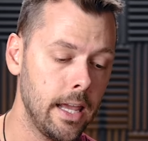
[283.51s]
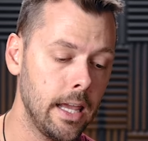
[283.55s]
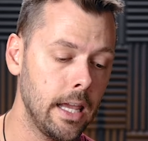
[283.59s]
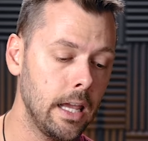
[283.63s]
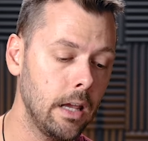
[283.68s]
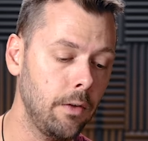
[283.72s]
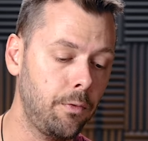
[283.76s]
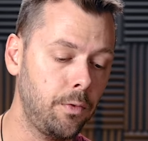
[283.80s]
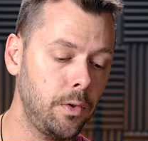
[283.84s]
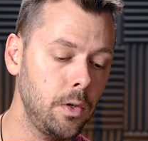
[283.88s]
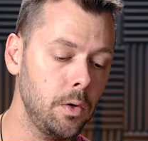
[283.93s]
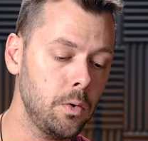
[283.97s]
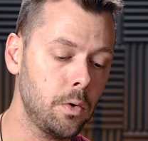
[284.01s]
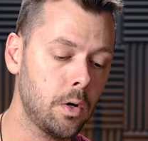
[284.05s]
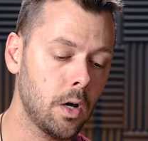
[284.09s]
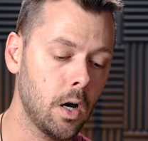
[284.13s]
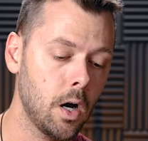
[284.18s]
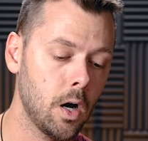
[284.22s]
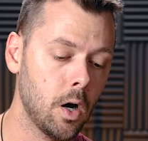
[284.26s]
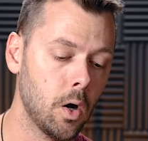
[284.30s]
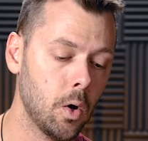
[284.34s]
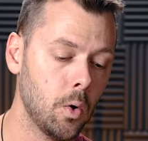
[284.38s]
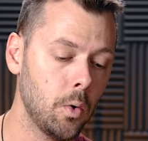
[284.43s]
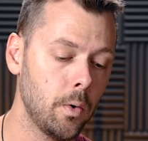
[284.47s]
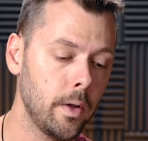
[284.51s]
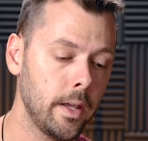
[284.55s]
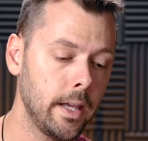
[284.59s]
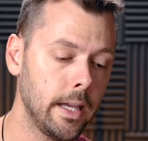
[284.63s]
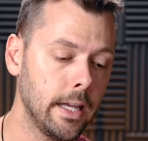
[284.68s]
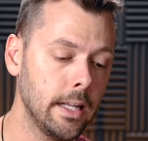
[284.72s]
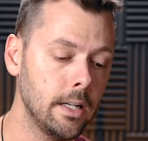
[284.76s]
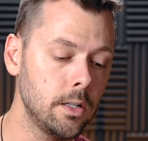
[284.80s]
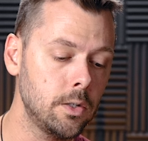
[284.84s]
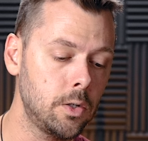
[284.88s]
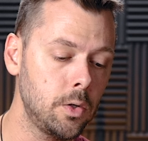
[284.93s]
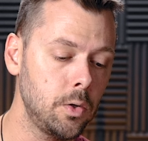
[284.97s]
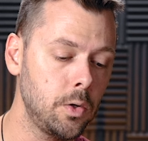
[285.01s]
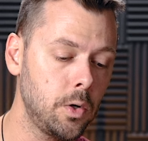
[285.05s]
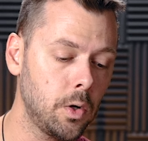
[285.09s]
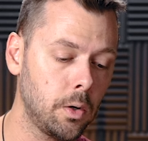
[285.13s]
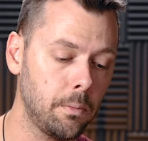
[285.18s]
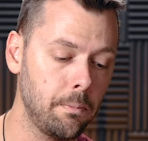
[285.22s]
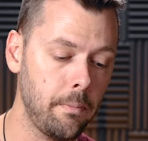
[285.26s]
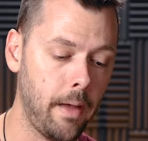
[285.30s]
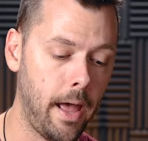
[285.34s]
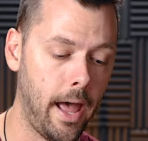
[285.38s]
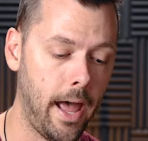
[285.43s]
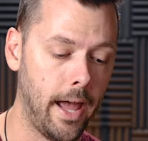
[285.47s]
If you go into
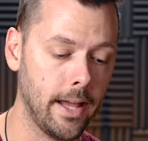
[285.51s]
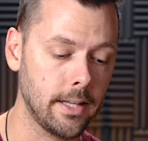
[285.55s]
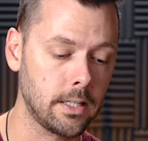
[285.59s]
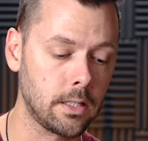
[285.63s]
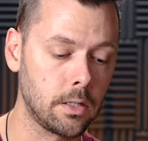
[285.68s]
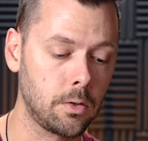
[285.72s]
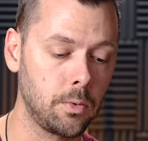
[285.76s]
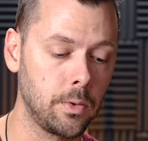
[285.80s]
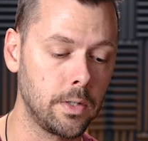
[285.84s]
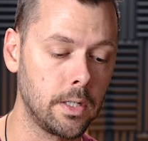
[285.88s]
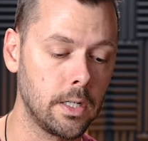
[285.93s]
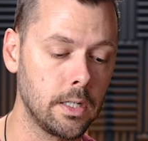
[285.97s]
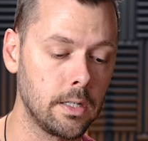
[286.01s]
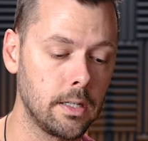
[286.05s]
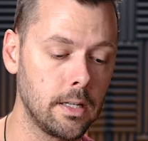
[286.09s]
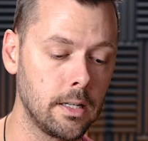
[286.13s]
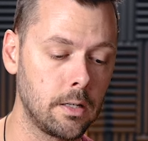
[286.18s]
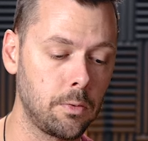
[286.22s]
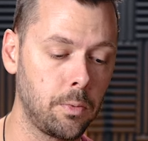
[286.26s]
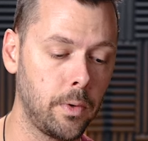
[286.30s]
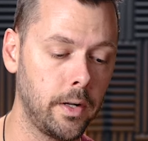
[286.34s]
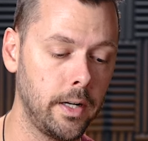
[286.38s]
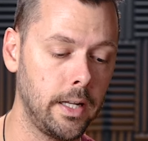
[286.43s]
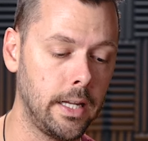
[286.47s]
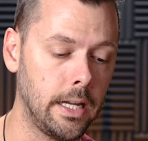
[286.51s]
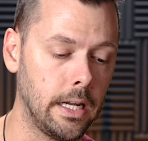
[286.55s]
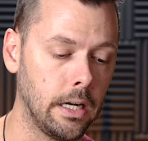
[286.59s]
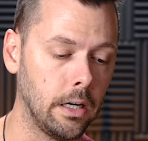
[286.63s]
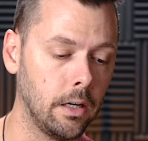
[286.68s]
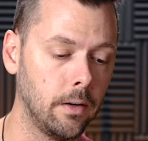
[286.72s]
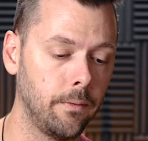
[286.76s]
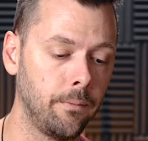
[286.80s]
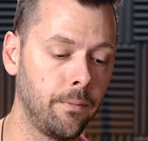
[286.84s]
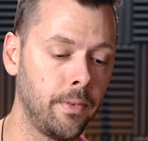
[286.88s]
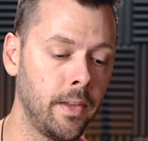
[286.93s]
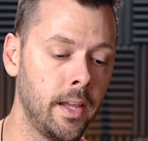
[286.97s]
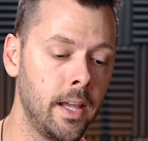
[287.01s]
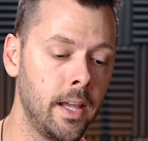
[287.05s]
your masks, which is this one here,